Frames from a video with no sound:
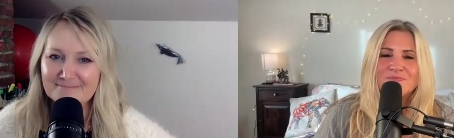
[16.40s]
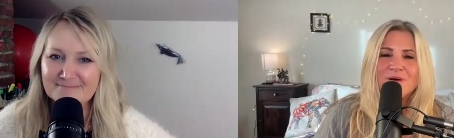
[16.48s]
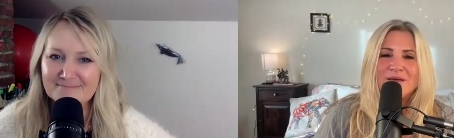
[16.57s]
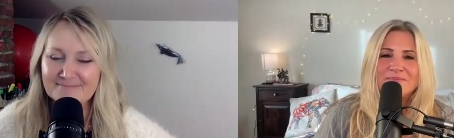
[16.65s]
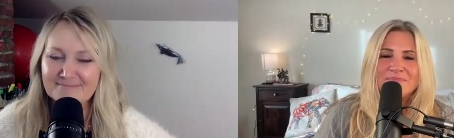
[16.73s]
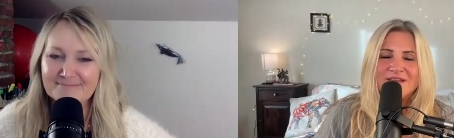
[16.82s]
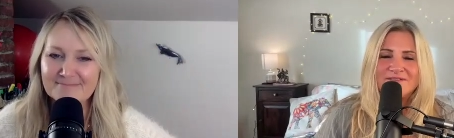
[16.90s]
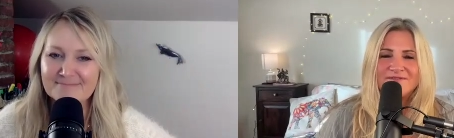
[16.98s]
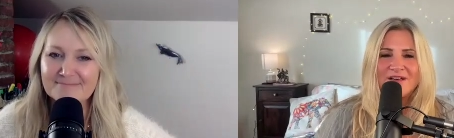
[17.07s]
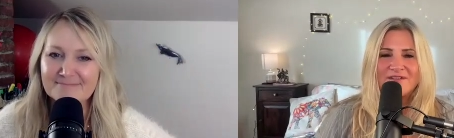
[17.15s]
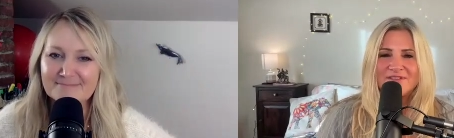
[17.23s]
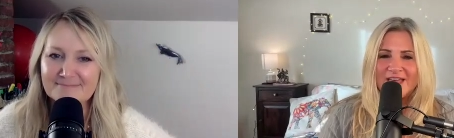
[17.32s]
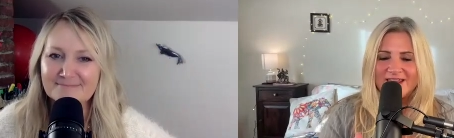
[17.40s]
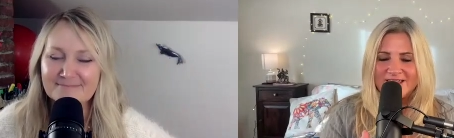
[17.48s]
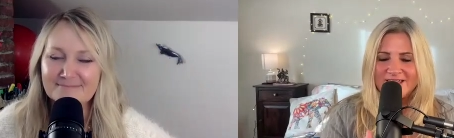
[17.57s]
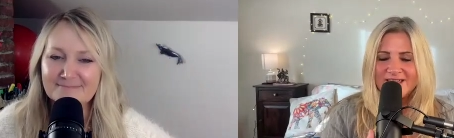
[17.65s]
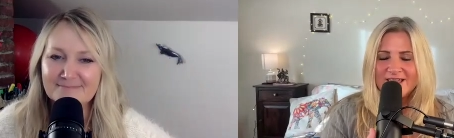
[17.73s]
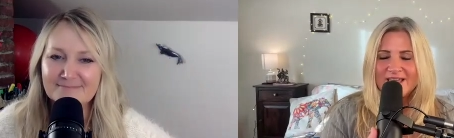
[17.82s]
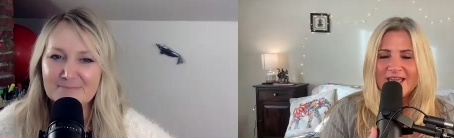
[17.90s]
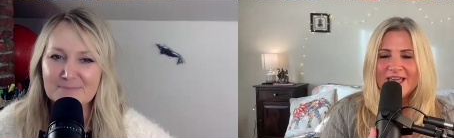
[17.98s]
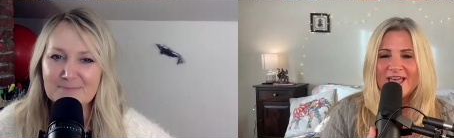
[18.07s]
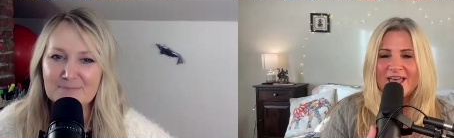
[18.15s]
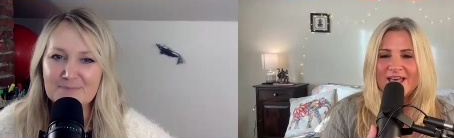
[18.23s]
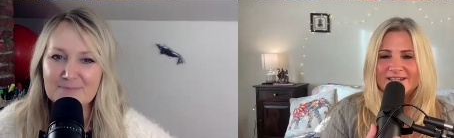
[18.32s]
Speaker 1: my BFF Eddi.
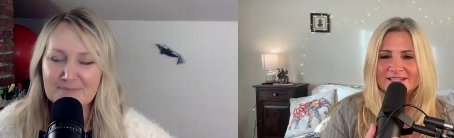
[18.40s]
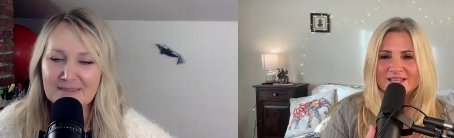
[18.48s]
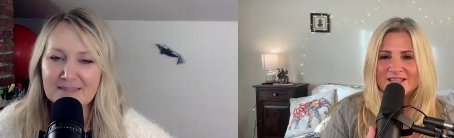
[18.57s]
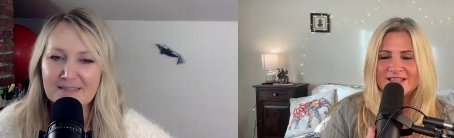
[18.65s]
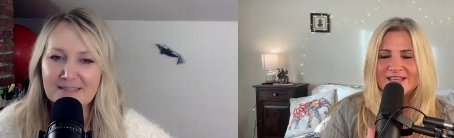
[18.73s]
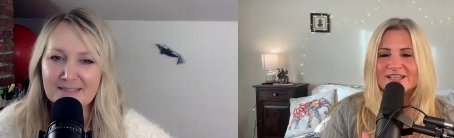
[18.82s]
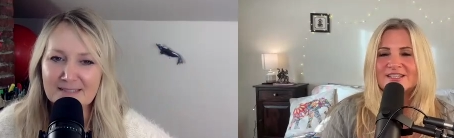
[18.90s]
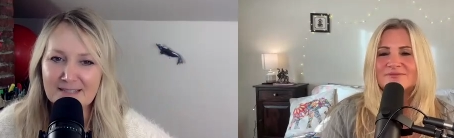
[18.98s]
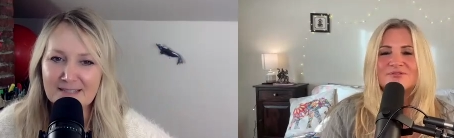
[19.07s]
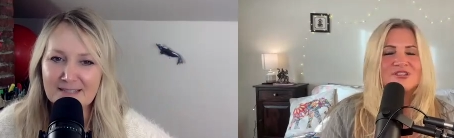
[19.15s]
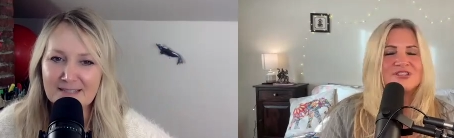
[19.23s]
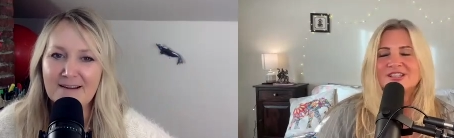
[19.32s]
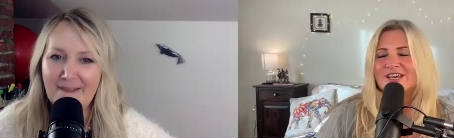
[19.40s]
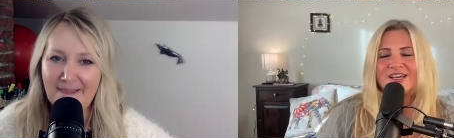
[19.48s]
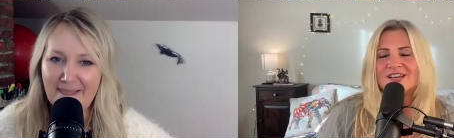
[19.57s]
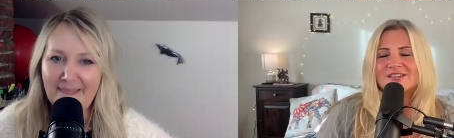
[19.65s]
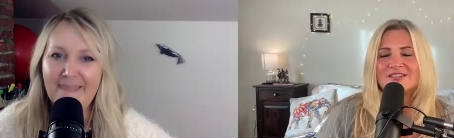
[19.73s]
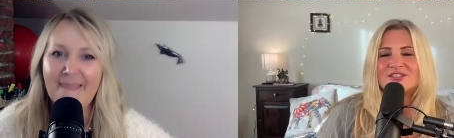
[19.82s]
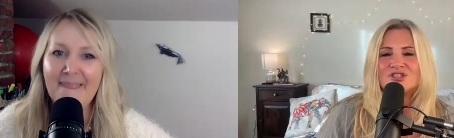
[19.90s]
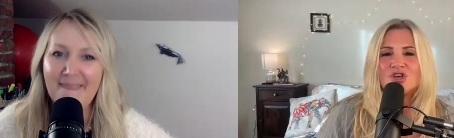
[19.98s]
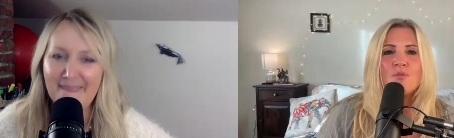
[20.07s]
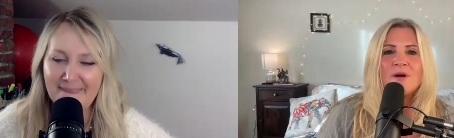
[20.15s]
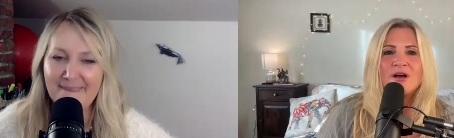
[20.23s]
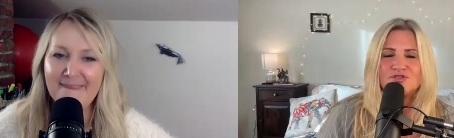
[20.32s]
And this was like
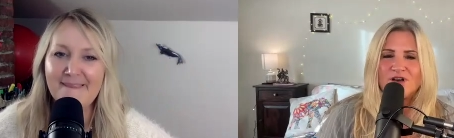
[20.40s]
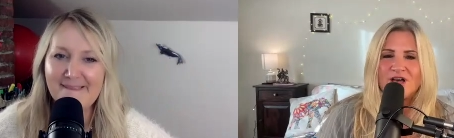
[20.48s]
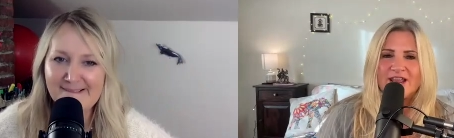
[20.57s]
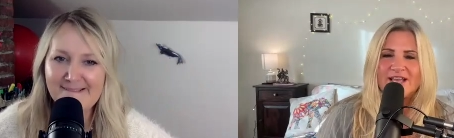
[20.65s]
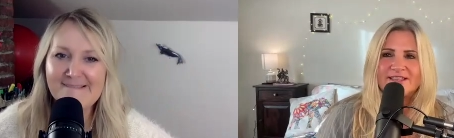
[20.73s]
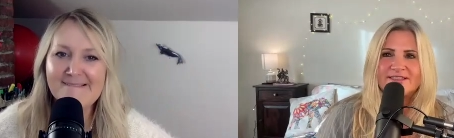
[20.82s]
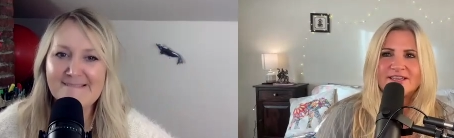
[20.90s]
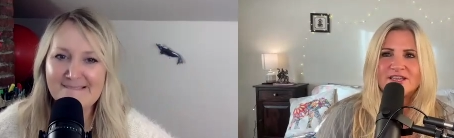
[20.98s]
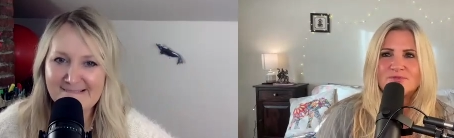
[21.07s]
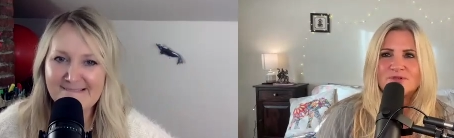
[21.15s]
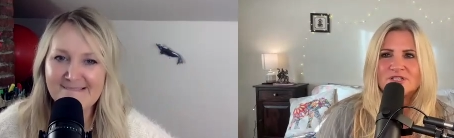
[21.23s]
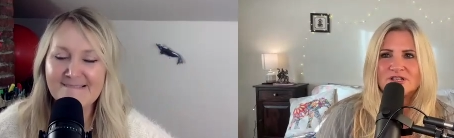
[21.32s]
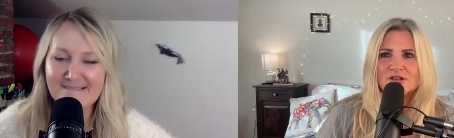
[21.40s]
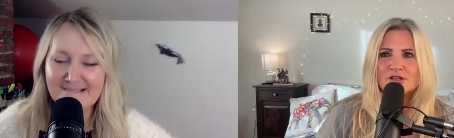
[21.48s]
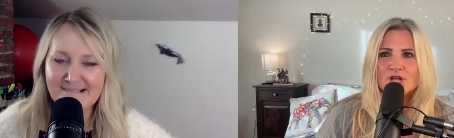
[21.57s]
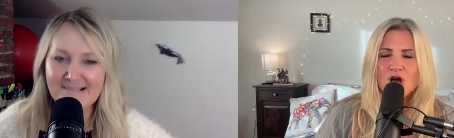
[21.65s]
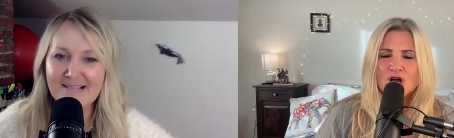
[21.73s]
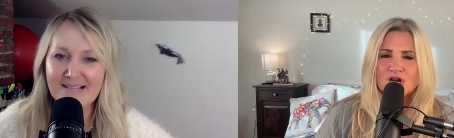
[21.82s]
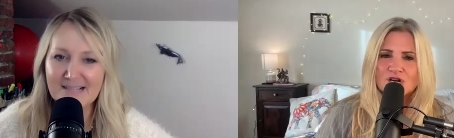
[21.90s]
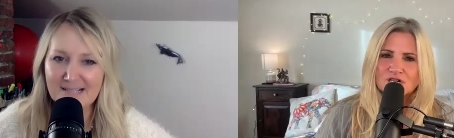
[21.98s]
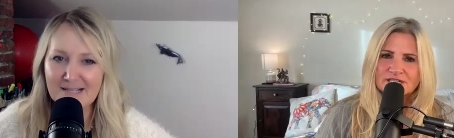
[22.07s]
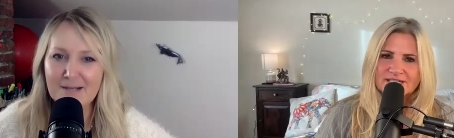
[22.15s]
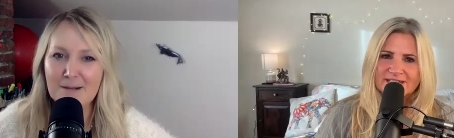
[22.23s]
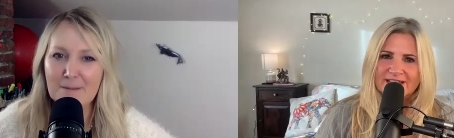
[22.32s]
so
Speaker 2: much fun. I think it was a little
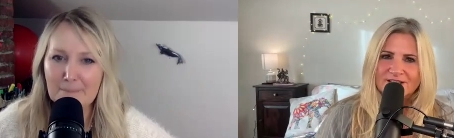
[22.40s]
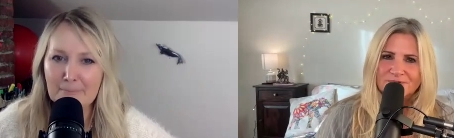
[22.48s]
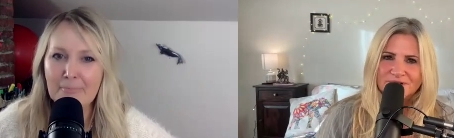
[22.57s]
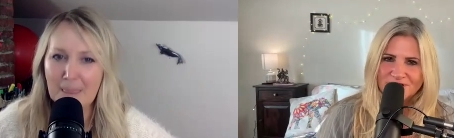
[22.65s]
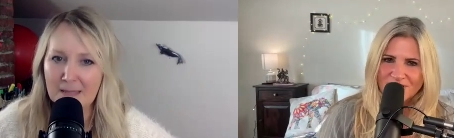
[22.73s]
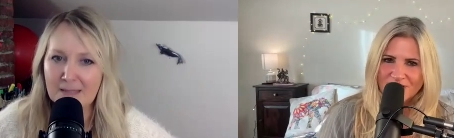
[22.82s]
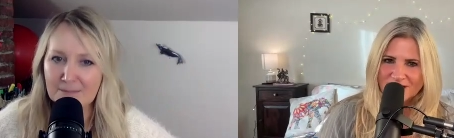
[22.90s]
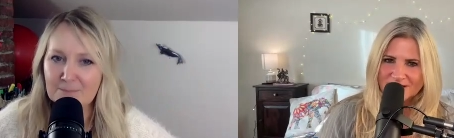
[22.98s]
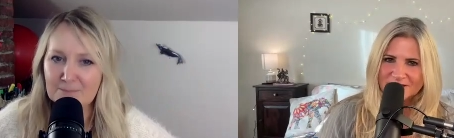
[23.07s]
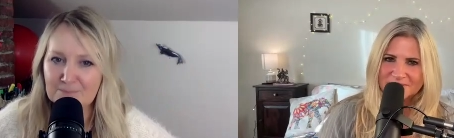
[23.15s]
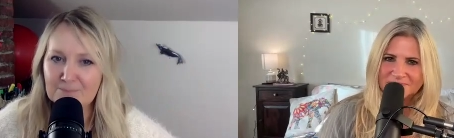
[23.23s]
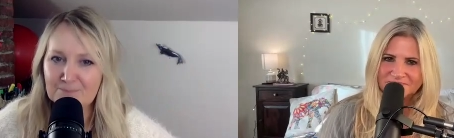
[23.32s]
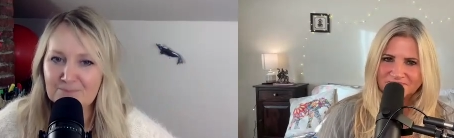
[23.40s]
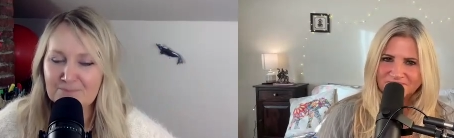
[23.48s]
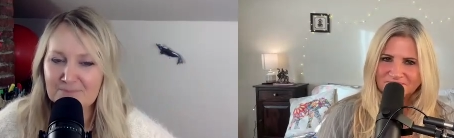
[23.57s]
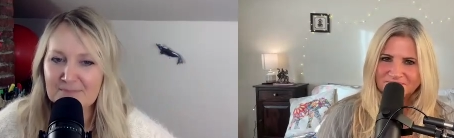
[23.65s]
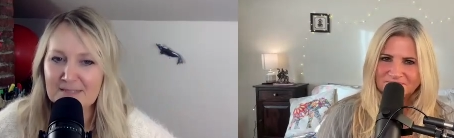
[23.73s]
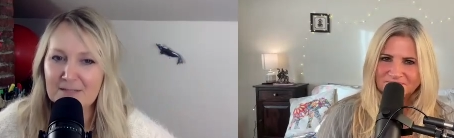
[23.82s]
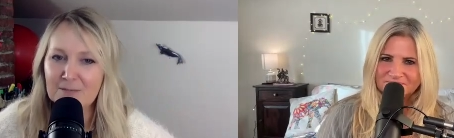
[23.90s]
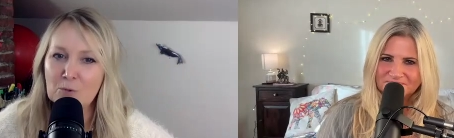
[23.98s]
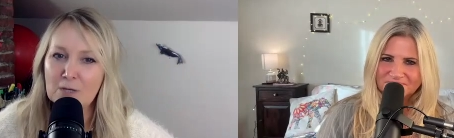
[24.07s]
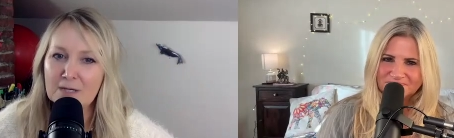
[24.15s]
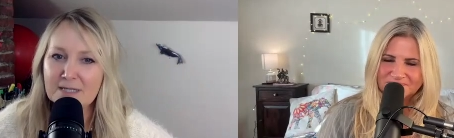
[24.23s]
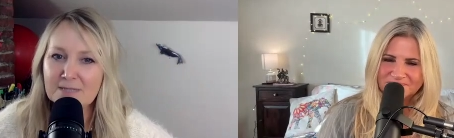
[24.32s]
longer today that we talked. It
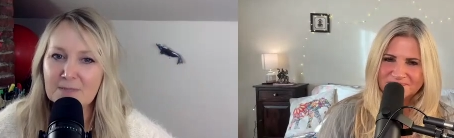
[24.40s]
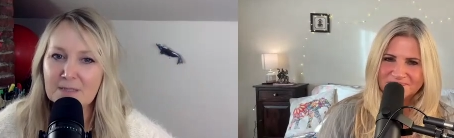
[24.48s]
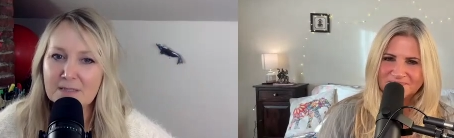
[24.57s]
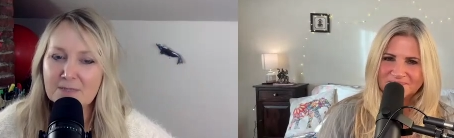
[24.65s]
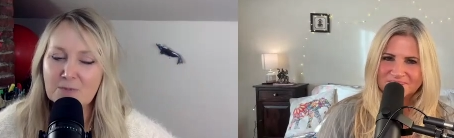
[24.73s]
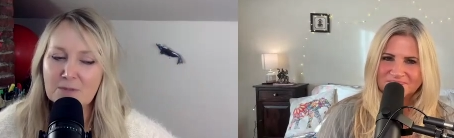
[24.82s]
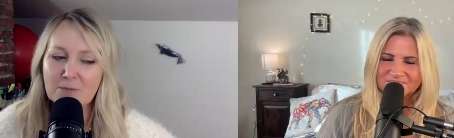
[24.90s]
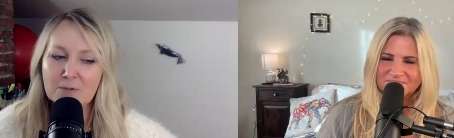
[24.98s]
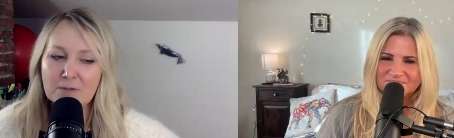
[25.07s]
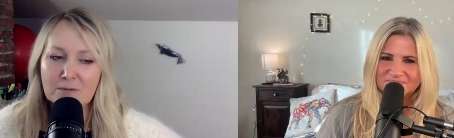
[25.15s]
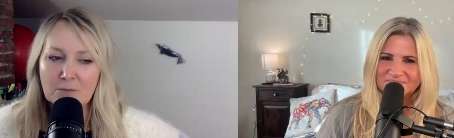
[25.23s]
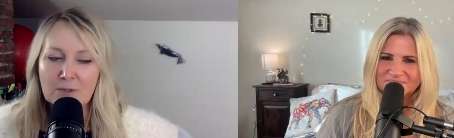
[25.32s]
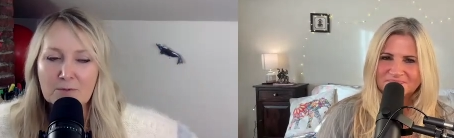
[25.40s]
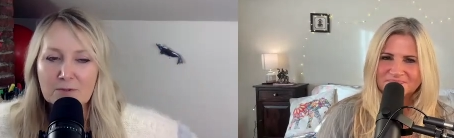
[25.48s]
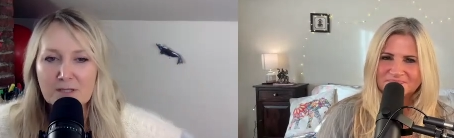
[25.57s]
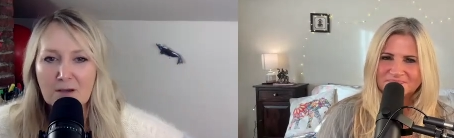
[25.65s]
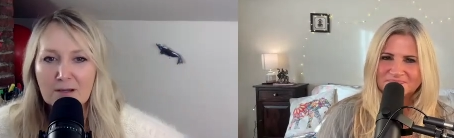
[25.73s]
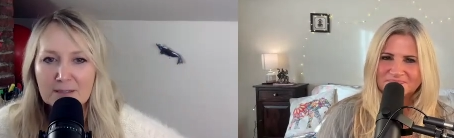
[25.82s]
was because we were we were talking